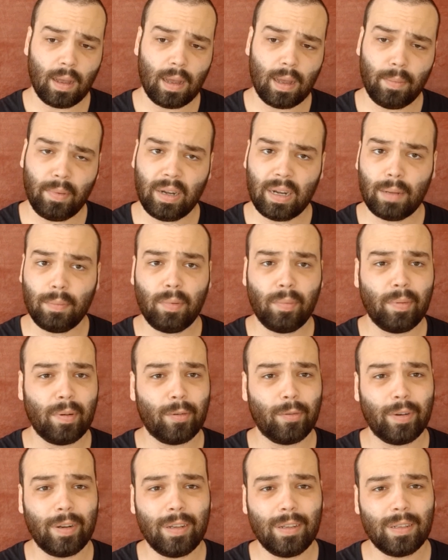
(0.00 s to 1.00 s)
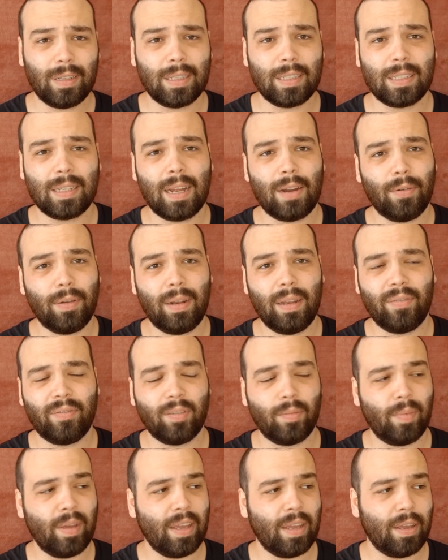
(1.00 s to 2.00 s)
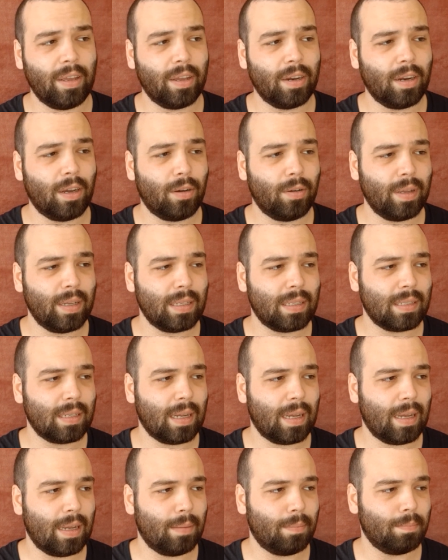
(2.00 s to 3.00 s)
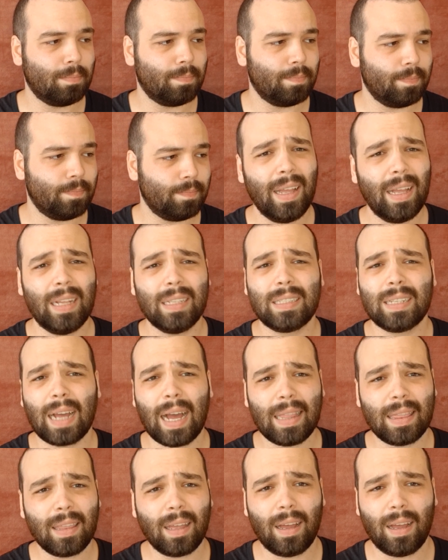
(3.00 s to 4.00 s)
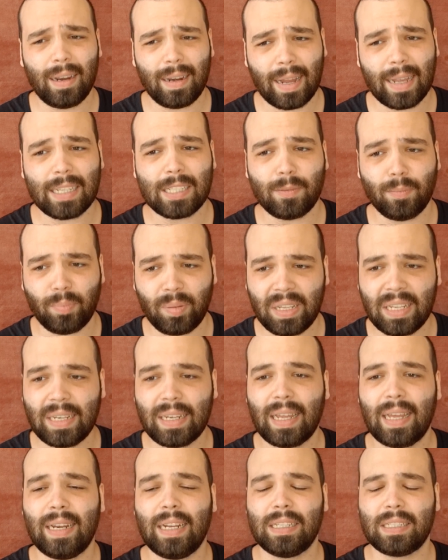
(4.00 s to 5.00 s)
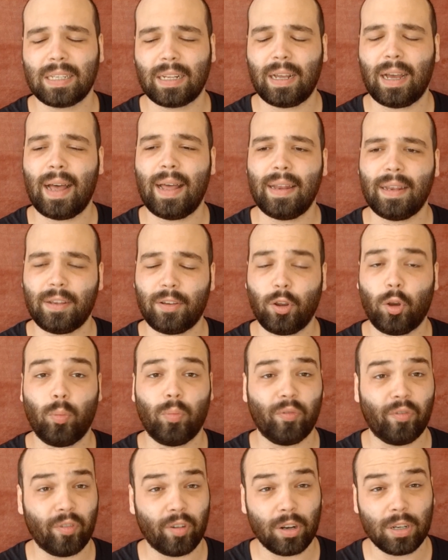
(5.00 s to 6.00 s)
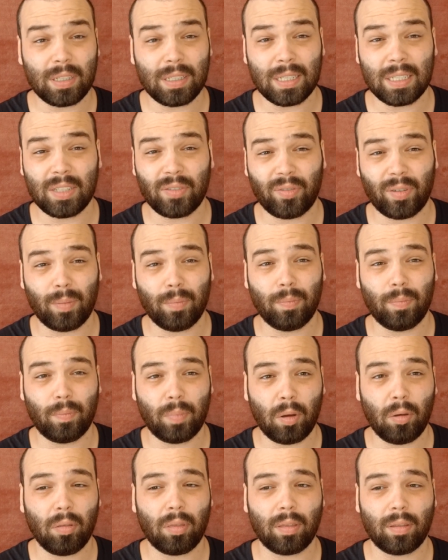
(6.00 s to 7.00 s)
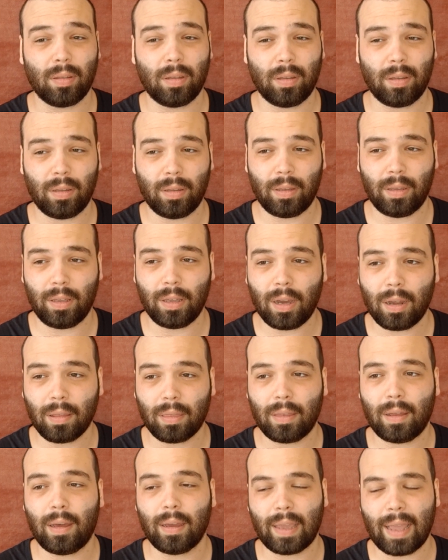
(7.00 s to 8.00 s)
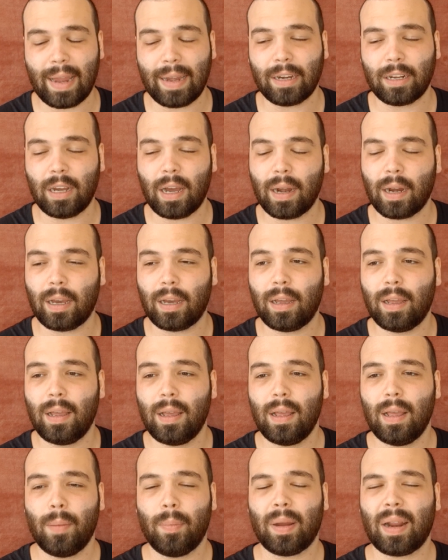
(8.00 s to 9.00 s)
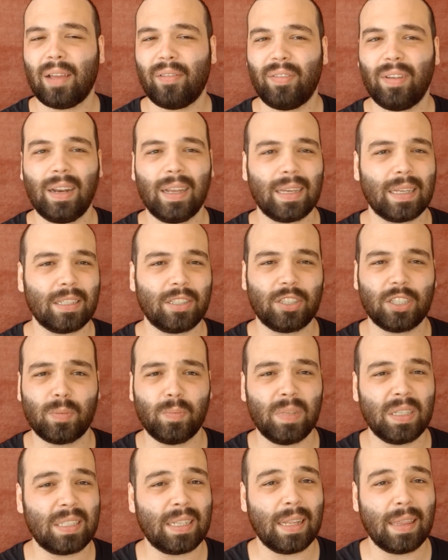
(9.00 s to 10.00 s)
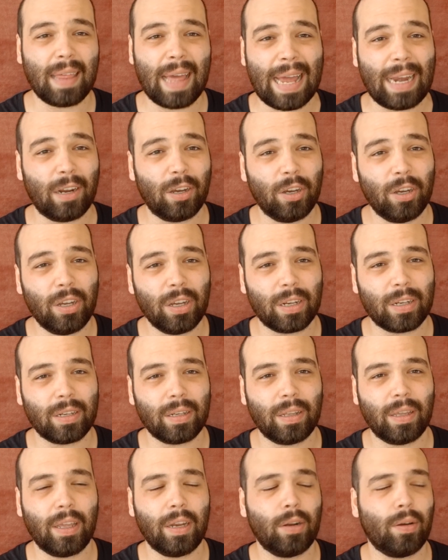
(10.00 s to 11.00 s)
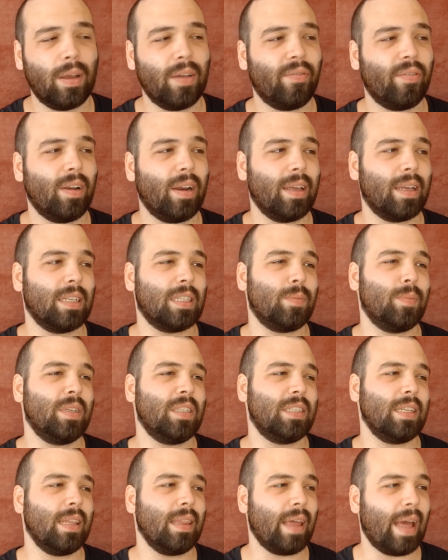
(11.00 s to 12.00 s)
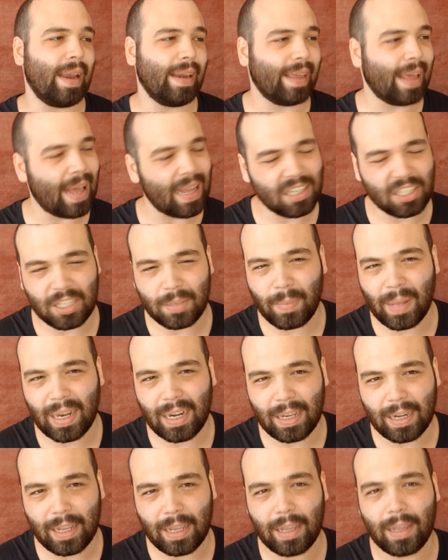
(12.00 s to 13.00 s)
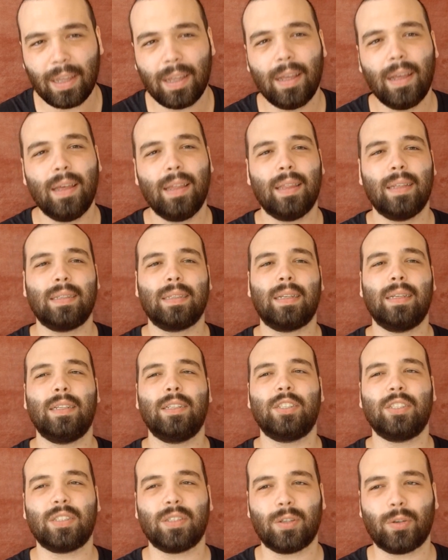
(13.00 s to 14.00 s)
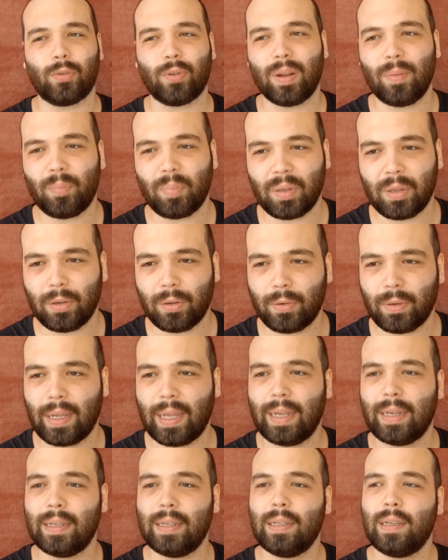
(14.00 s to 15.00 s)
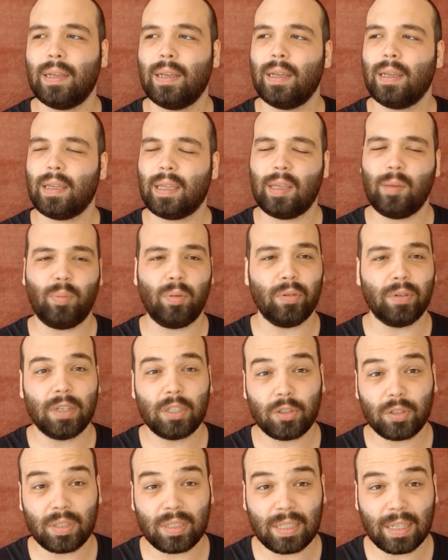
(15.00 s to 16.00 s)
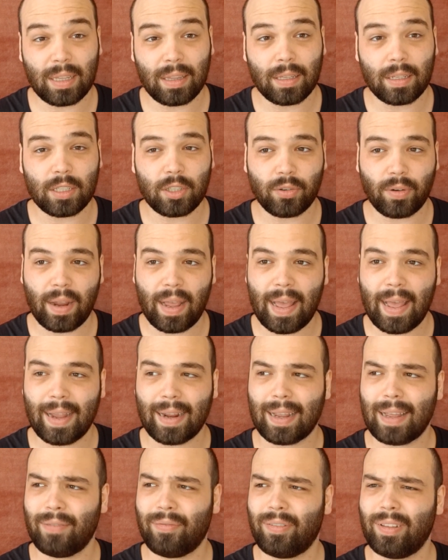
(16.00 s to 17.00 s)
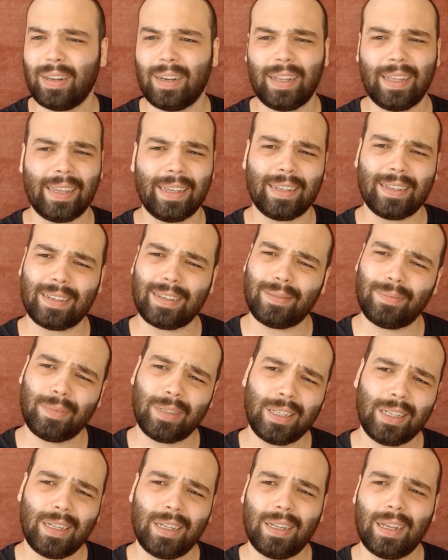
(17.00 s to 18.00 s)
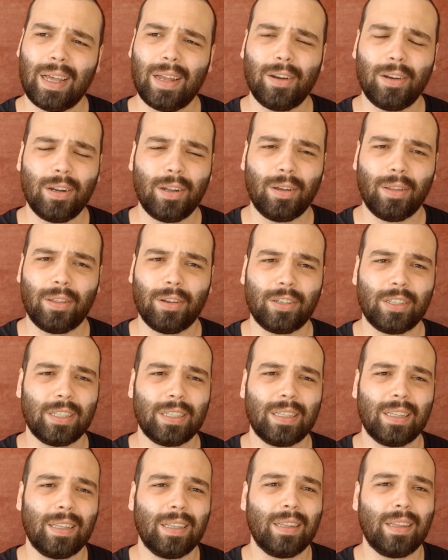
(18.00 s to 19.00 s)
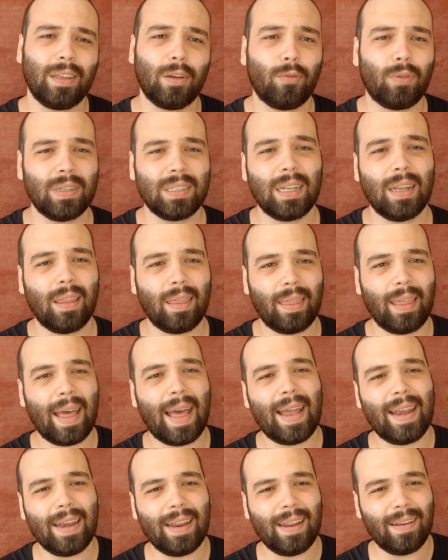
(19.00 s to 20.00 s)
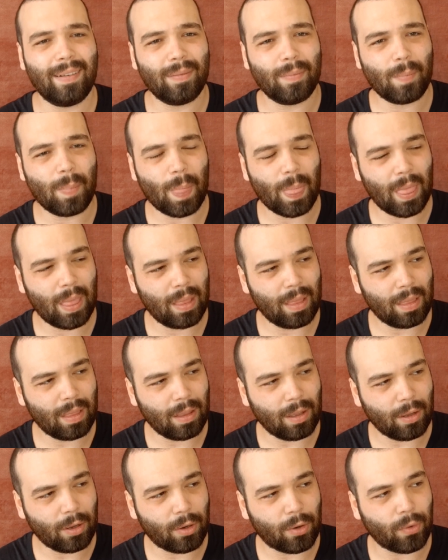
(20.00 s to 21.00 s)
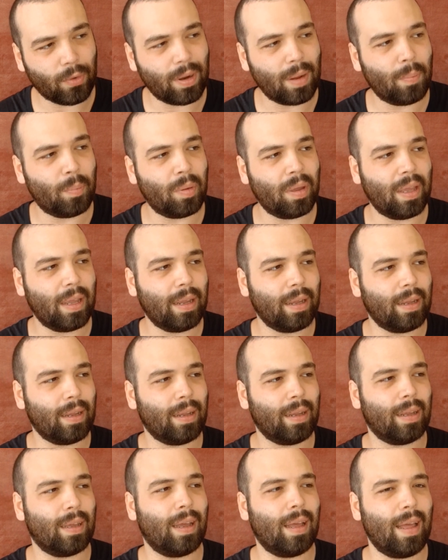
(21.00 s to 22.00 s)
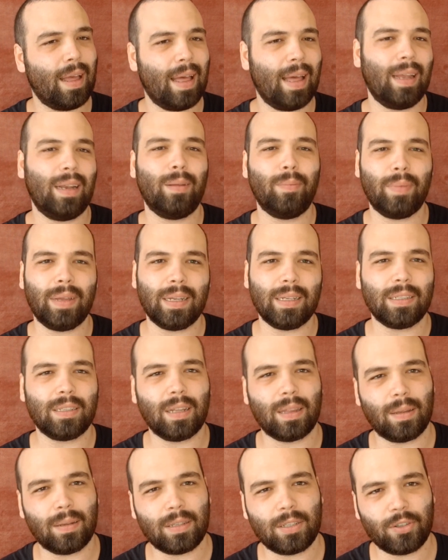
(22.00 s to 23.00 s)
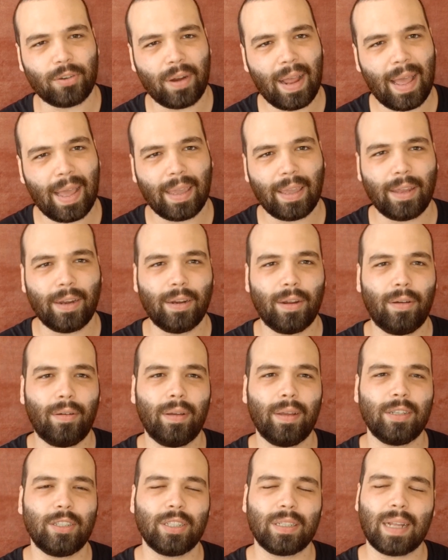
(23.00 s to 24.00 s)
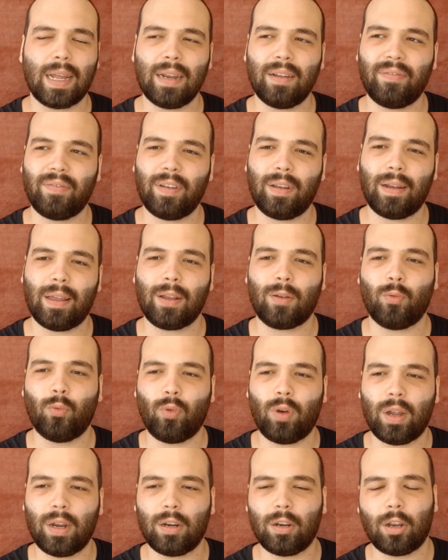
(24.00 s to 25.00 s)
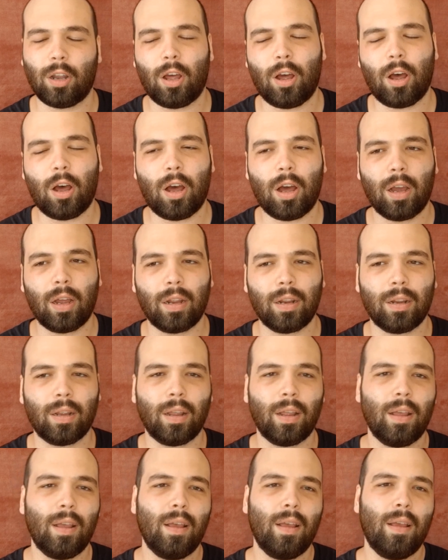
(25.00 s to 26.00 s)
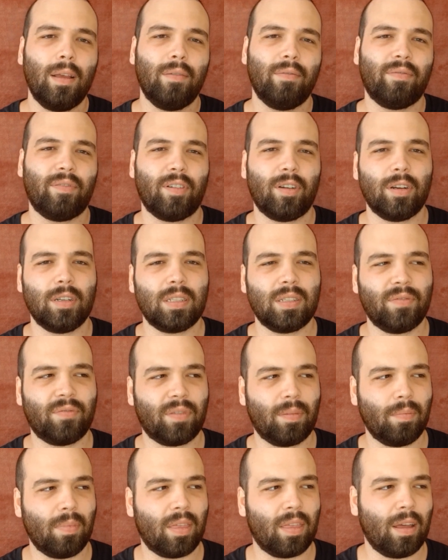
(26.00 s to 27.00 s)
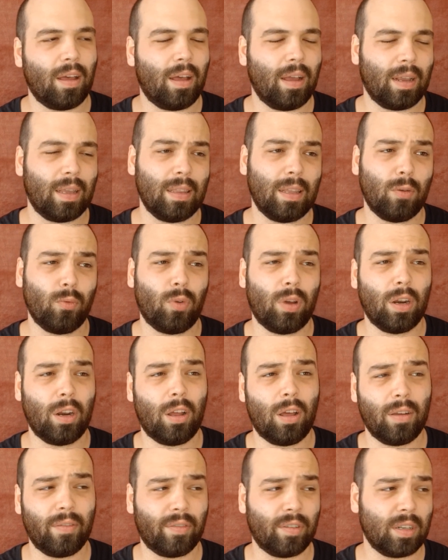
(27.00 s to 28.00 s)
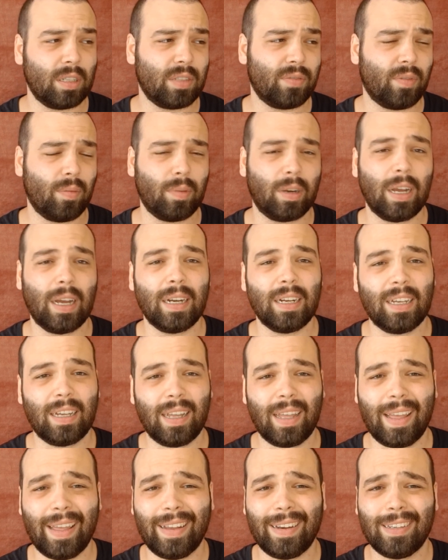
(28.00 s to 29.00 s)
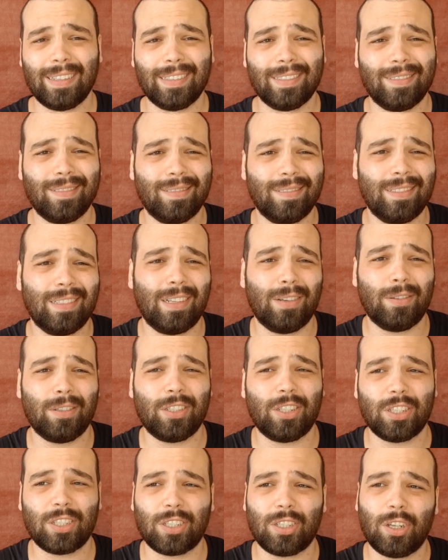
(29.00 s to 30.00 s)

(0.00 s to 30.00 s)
mean, I'm gonna be real, it's not really for me, you know. It's got a nice beat and it's got dope verses from both Young Thug and Gunna, but I feel like it's just missing that hook, you know. I feel like it's missing that catchy melody that's gonna just grip you and keep you interested in the track. I feel like, I don't know, there wasn't that gripping element to the track, you know. It just kind of felt like one long verse from Thug and then one long verse from Gunna, and there was just